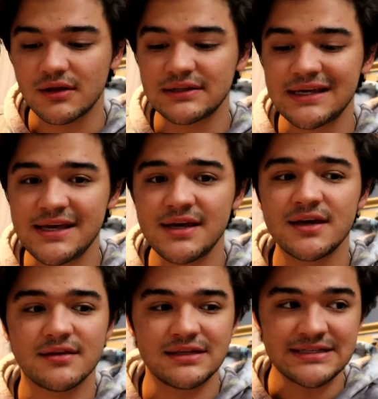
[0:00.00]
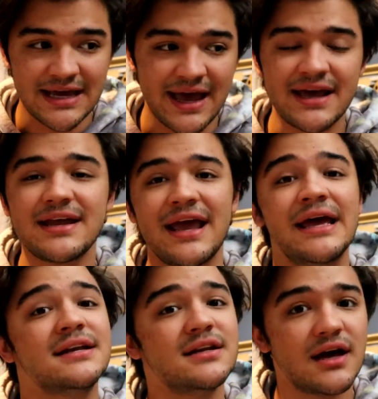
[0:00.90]
Lee, the dad,
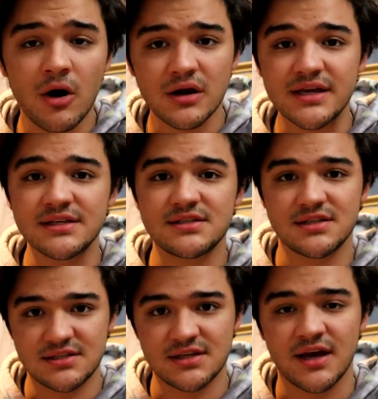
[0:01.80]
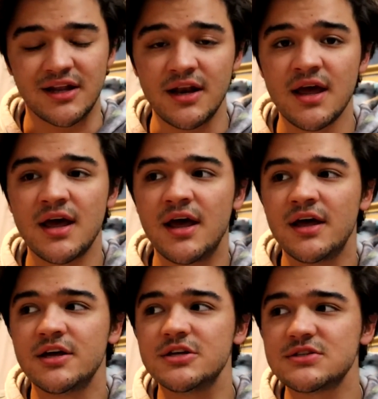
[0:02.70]
and Marcus, the son,
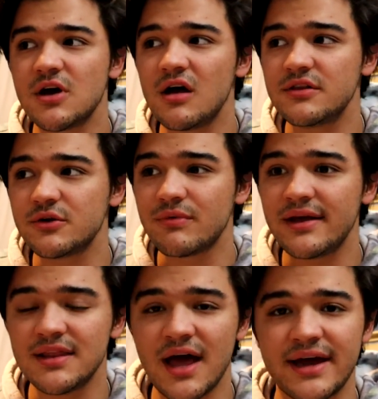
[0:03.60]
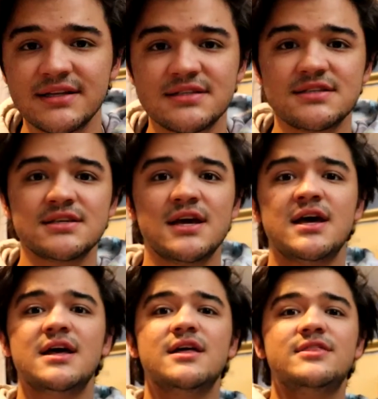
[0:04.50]
saw the red lights,
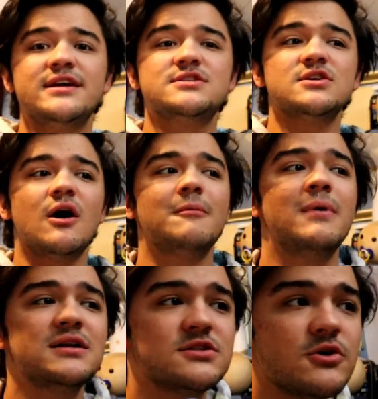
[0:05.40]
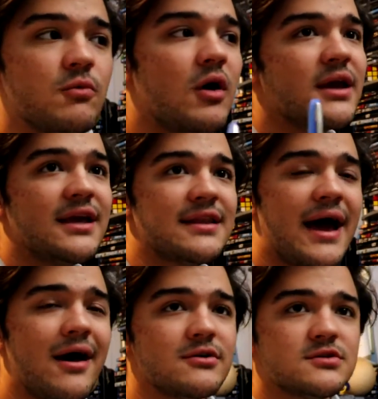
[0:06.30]
they saw a monster walking in the
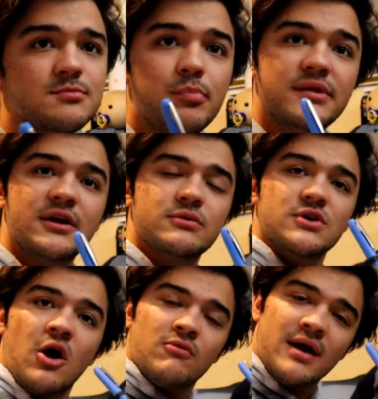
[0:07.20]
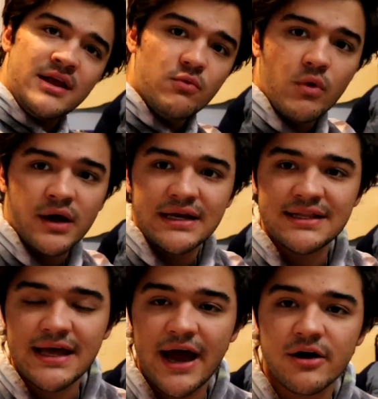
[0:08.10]
house, but there was already one
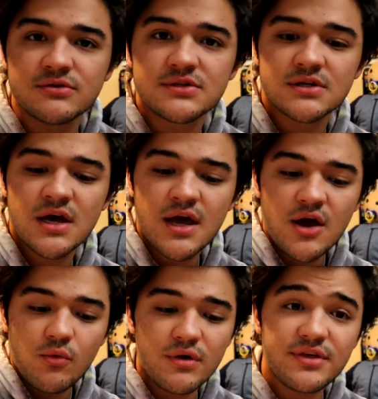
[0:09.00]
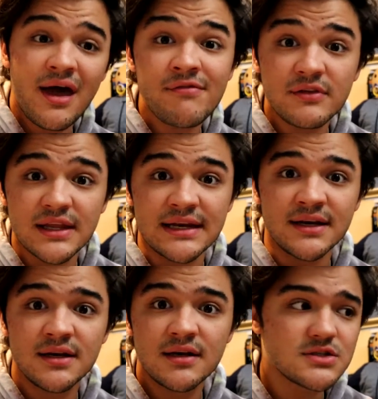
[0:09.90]
in the house with
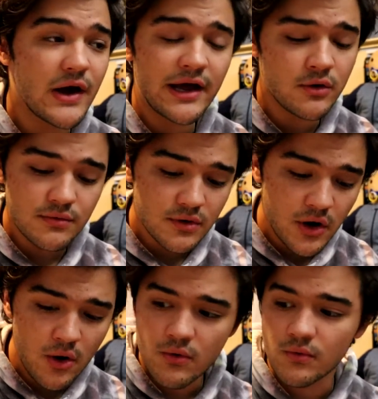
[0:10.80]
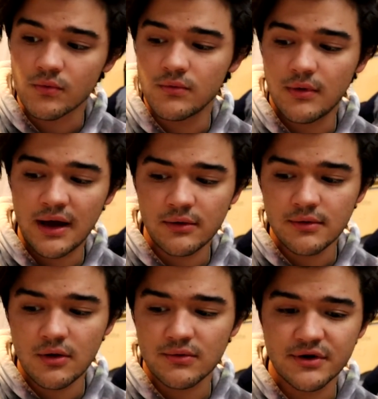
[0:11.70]
Evelyn. So I don't
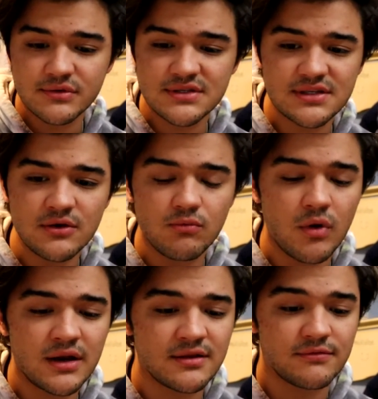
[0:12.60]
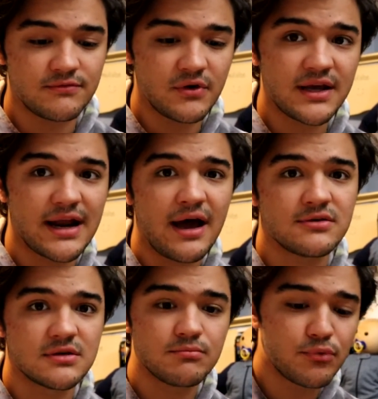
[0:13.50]
know, there was still one in the freaking
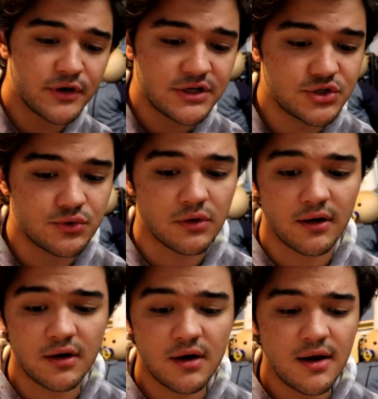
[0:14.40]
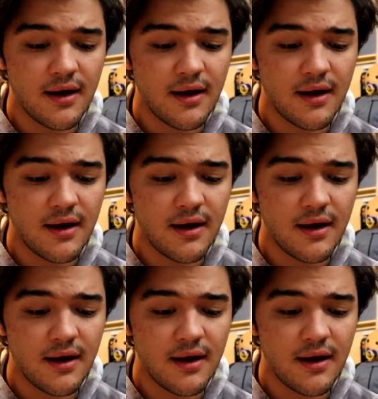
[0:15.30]
house, I'm pretty sure.